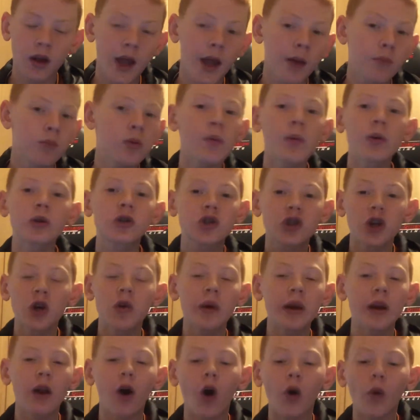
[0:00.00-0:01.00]
We were
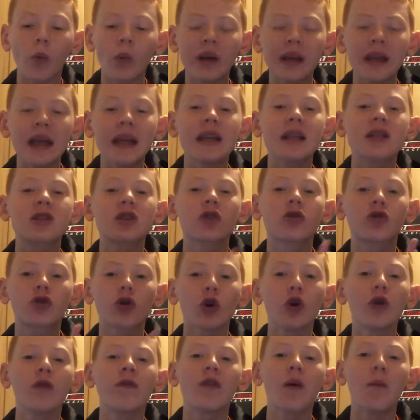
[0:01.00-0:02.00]
doing all we needed to
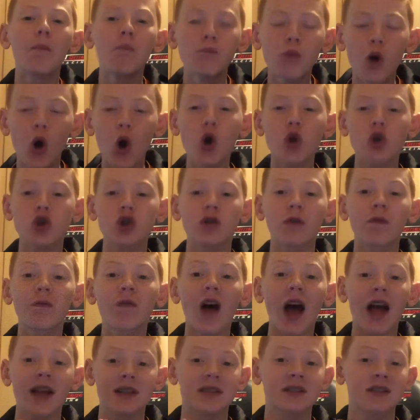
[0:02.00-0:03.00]
do for most of
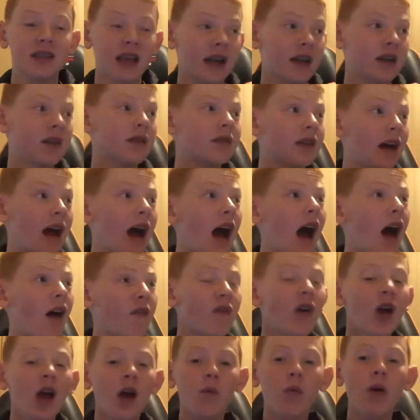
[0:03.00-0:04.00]
that second
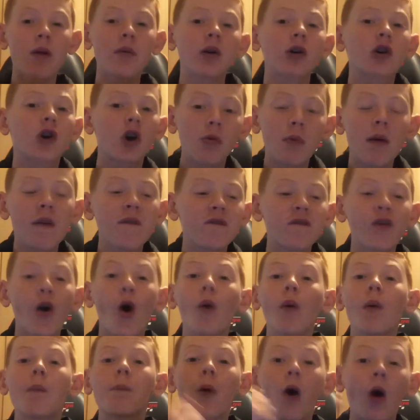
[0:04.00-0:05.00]
half. We were coming
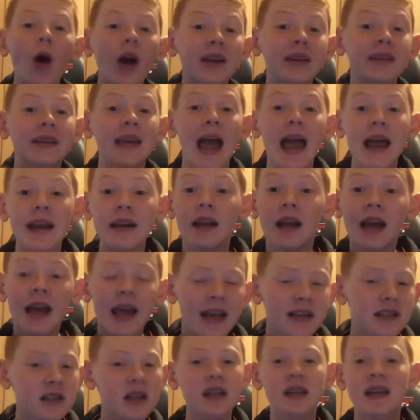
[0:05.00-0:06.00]
forward, but again,
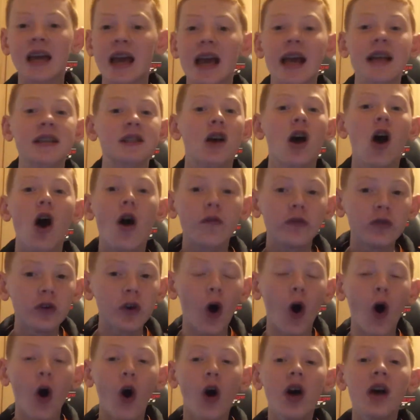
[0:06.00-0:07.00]
it's a case of
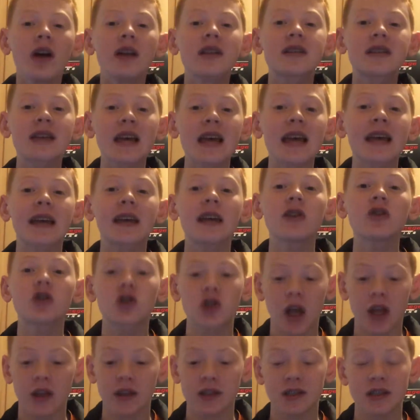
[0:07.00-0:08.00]
not taking
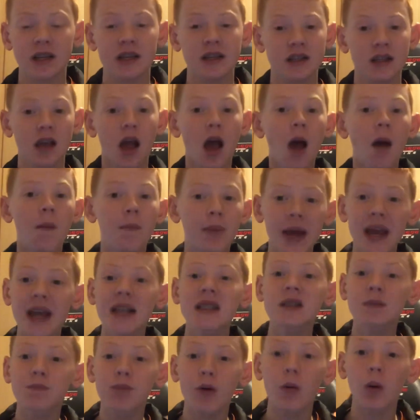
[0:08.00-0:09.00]
chances.
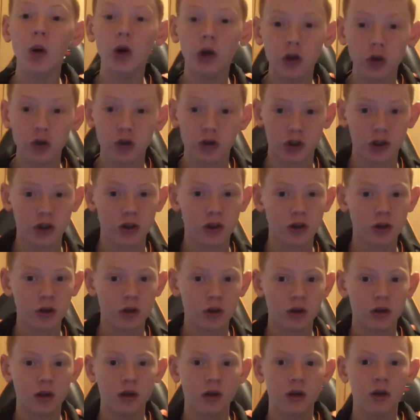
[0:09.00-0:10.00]
Peterborough were good.
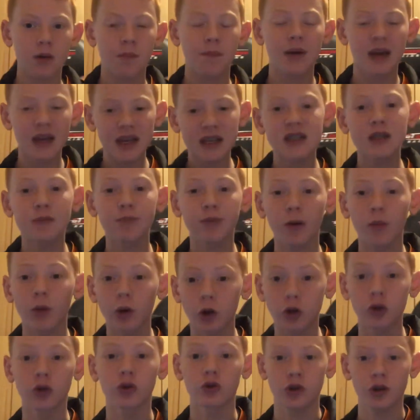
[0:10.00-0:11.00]
Peterborough were
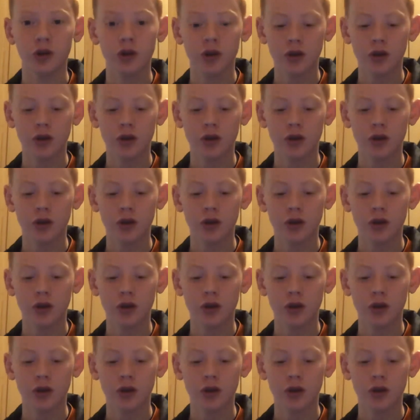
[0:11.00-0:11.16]
good.